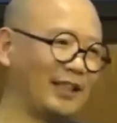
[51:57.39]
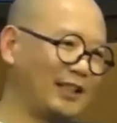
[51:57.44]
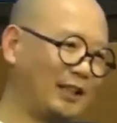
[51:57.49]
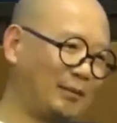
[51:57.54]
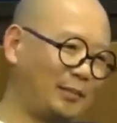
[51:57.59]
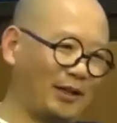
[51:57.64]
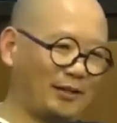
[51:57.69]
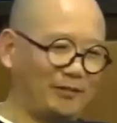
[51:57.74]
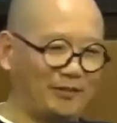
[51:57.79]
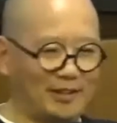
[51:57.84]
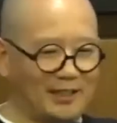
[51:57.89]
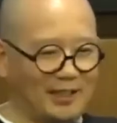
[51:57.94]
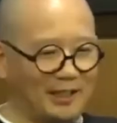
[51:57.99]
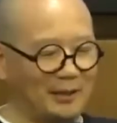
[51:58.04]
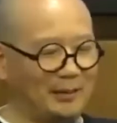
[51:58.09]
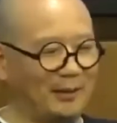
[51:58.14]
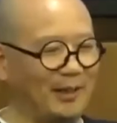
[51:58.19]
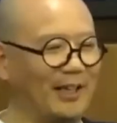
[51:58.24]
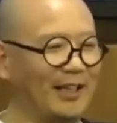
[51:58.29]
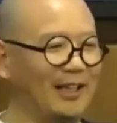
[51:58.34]
we have
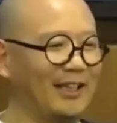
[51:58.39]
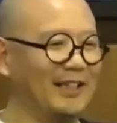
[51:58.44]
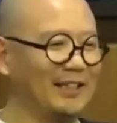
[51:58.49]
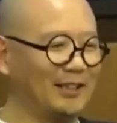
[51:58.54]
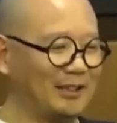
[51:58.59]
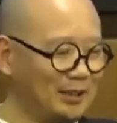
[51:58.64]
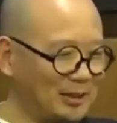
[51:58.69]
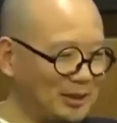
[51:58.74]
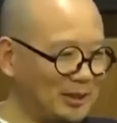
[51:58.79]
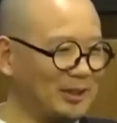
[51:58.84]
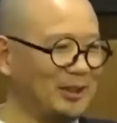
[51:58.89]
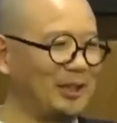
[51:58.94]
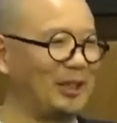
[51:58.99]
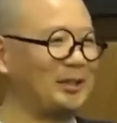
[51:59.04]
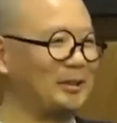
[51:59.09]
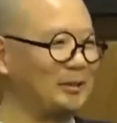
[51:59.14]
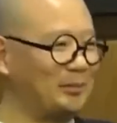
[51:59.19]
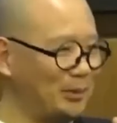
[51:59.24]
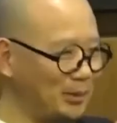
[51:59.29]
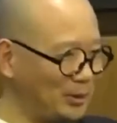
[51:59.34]
different
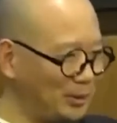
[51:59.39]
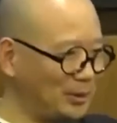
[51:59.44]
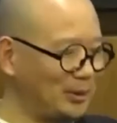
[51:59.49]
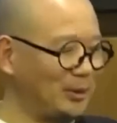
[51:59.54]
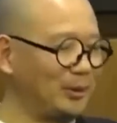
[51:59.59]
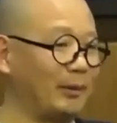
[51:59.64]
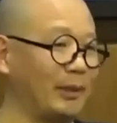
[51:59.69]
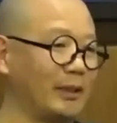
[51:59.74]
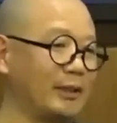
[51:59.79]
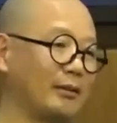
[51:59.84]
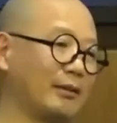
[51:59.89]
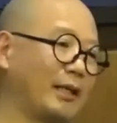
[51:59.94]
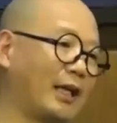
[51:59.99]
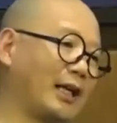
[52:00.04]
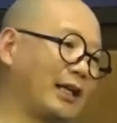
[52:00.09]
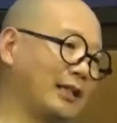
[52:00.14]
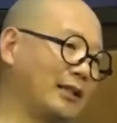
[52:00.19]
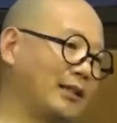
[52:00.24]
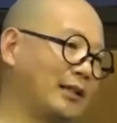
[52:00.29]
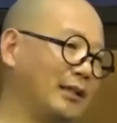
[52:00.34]
types of
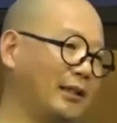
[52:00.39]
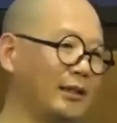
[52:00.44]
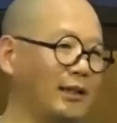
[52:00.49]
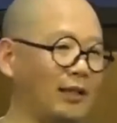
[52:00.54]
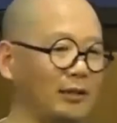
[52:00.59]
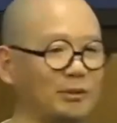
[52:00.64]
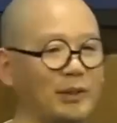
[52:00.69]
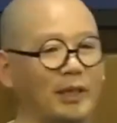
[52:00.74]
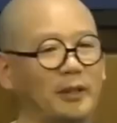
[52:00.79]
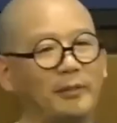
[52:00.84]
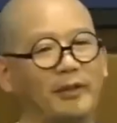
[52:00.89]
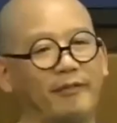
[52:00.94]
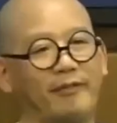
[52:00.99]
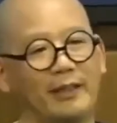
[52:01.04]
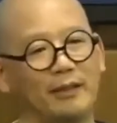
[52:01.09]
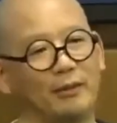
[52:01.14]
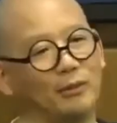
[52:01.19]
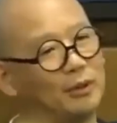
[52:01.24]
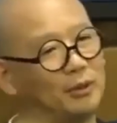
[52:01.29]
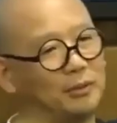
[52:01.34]

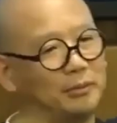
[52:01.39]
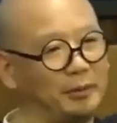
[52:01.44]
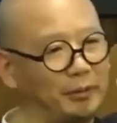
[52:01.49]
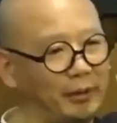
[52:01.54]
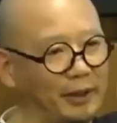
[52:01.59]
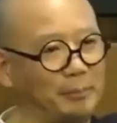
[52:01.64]
doing,